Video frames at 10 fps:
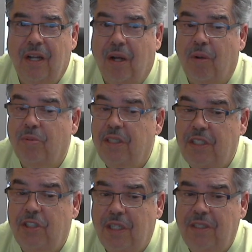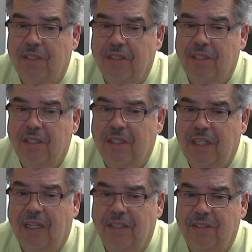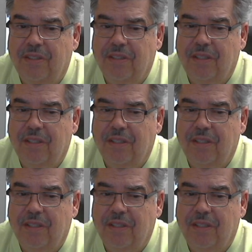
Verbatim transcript: Only Jesus does.